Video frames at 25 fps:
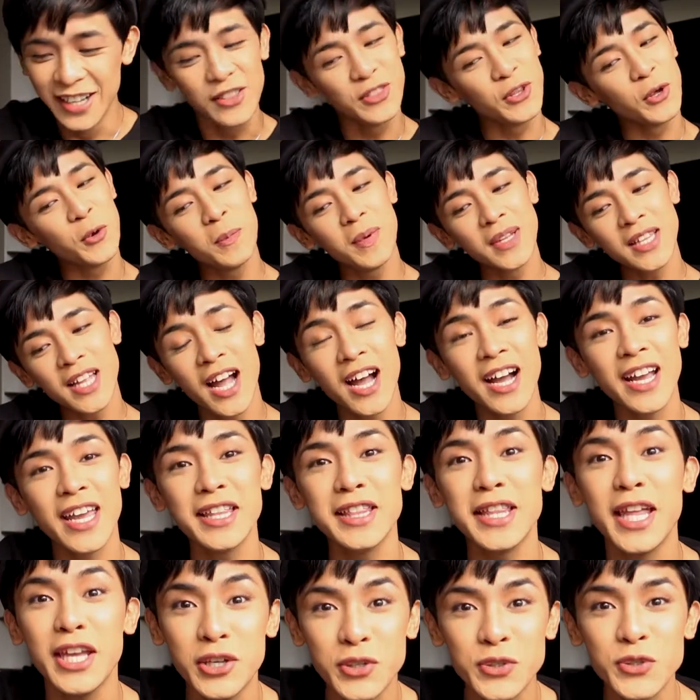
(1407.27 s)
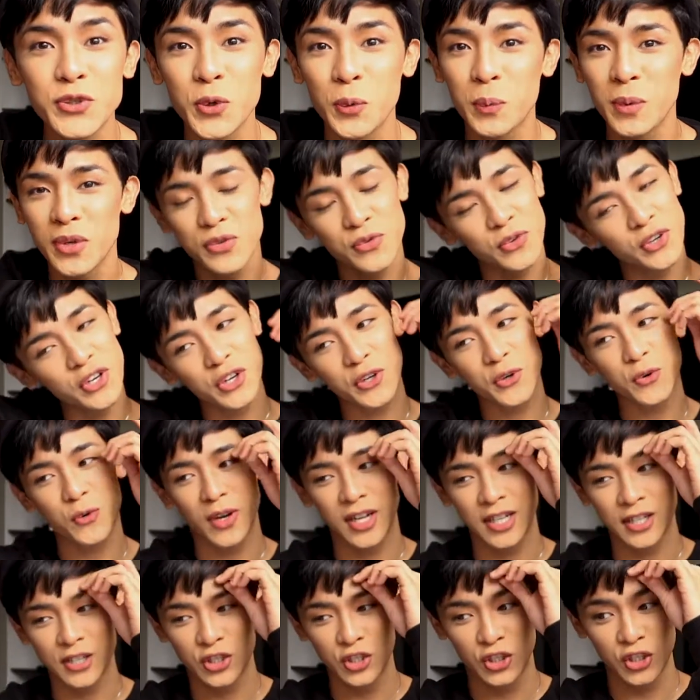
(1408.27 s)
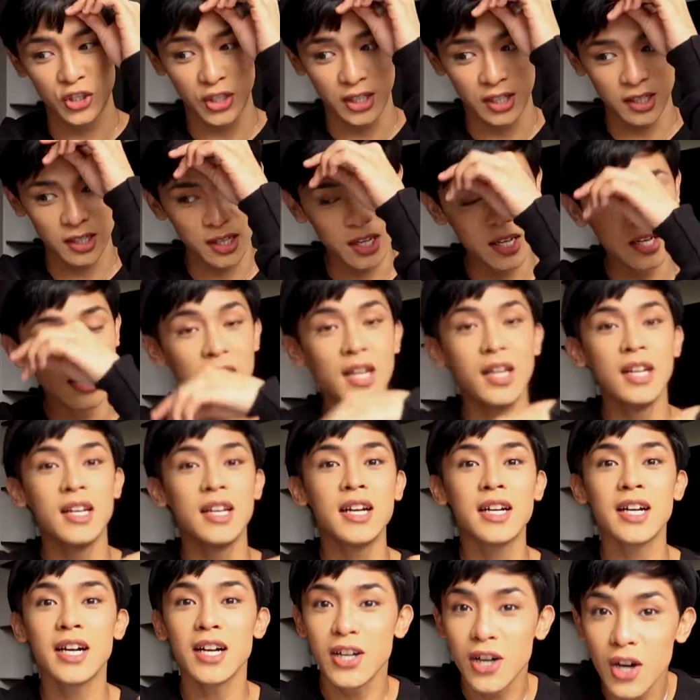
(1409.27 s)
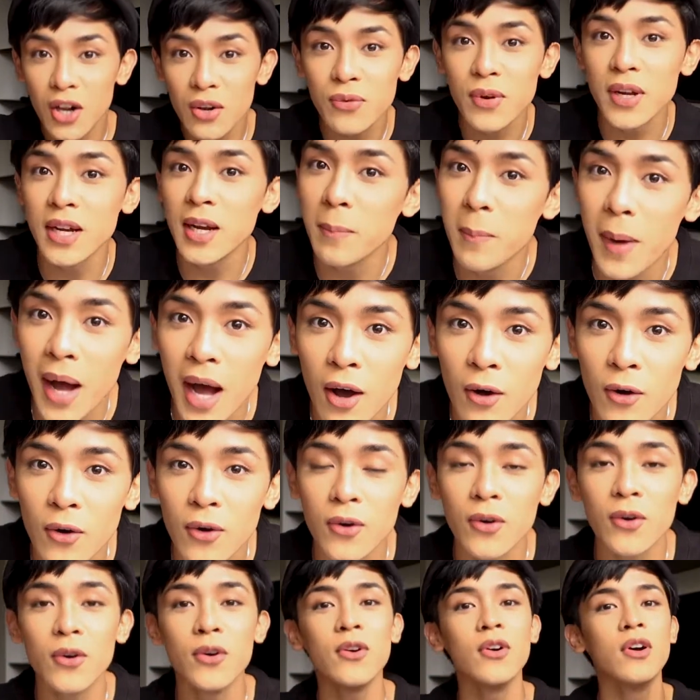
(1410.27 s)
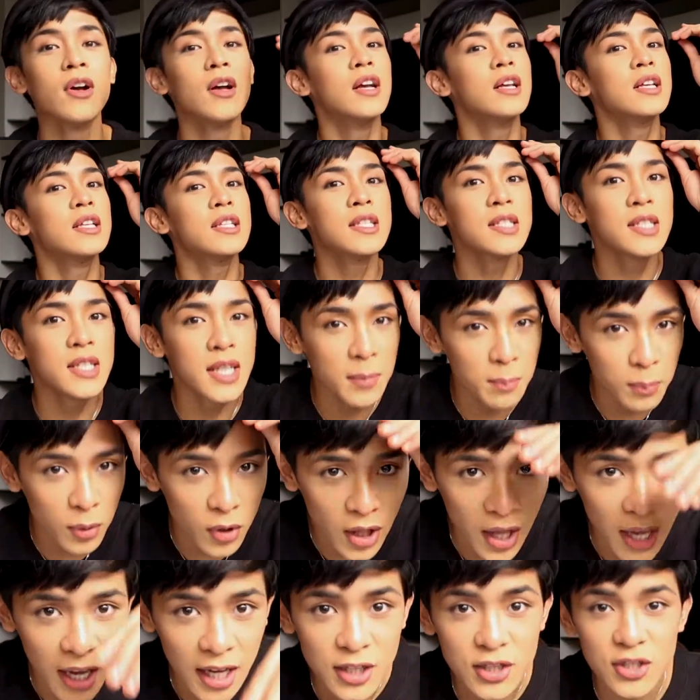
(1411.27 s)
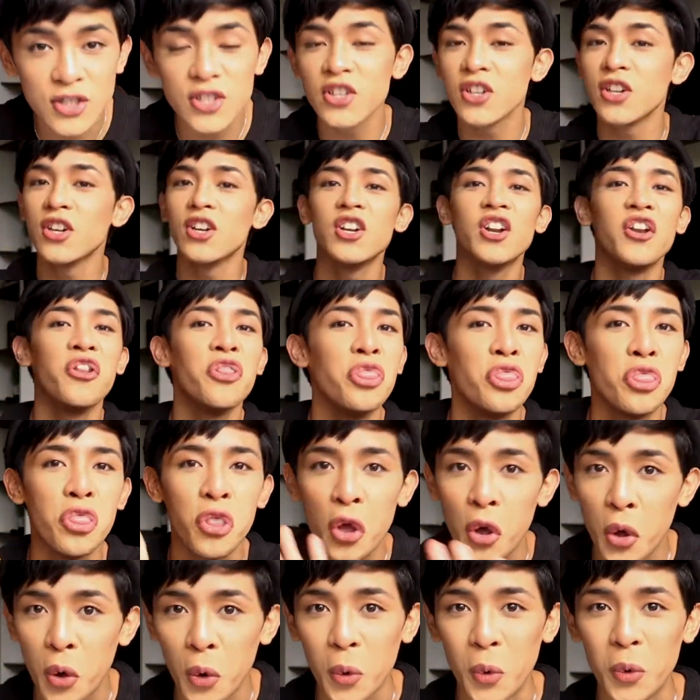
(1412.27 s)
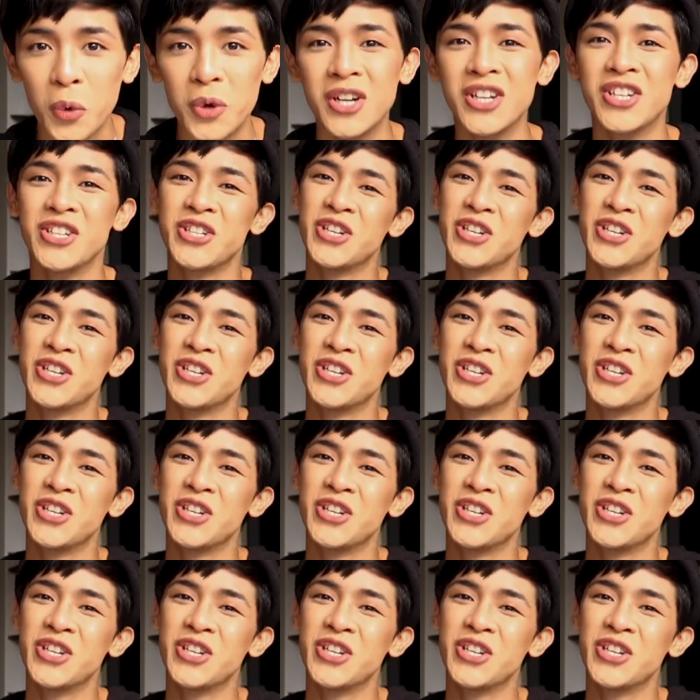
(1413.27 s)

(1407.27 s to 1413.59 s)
No, but Angge, thank you so much for your question. Nagka-girlfriend na ba ako? Simple answer, no.